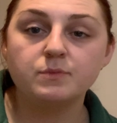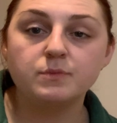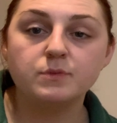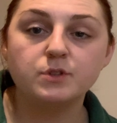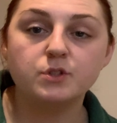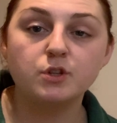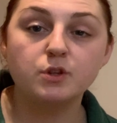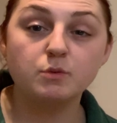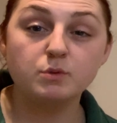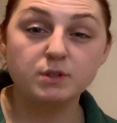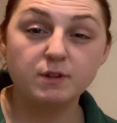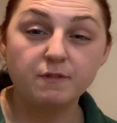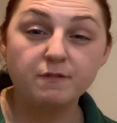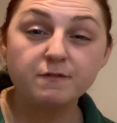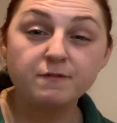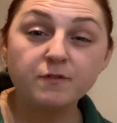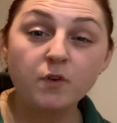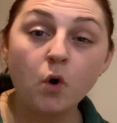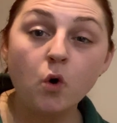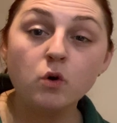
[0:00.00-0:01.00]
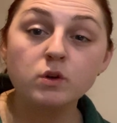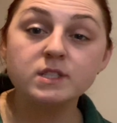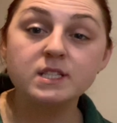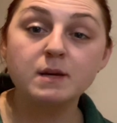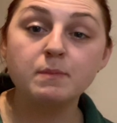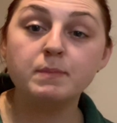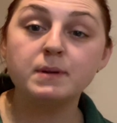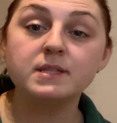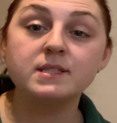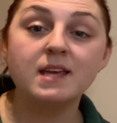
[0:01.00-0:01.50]
So there was a
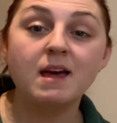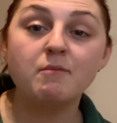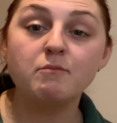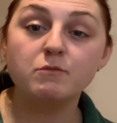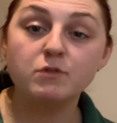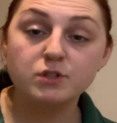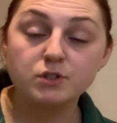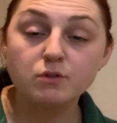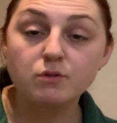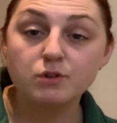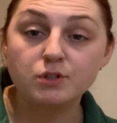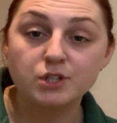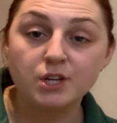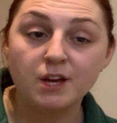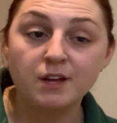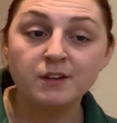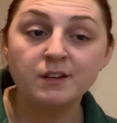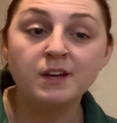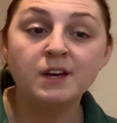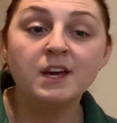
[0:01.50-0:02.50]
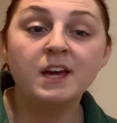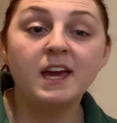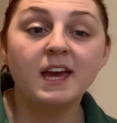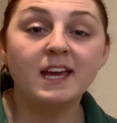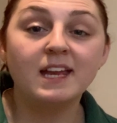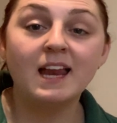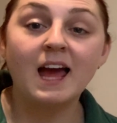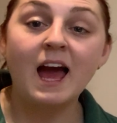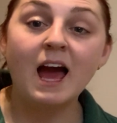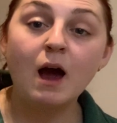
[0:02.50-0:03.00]
40% reduction
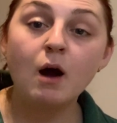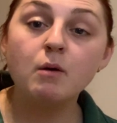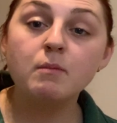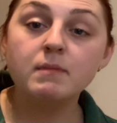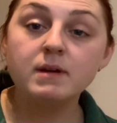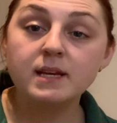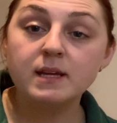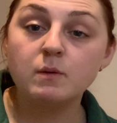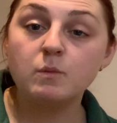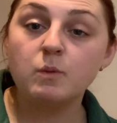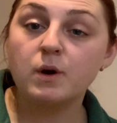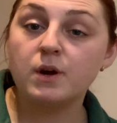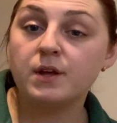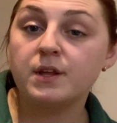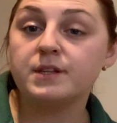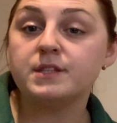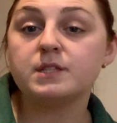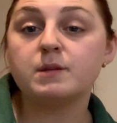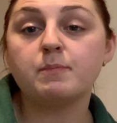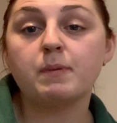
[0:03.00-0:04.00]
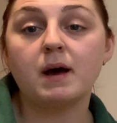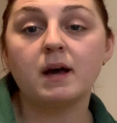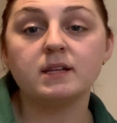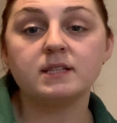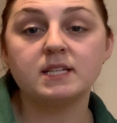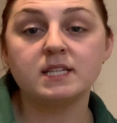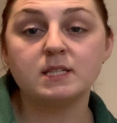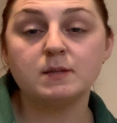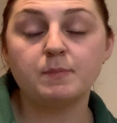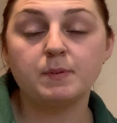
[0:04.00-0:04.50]
in how many words the
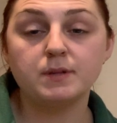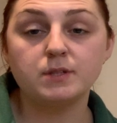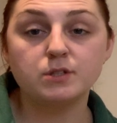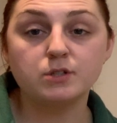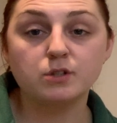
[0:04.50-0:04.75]
participants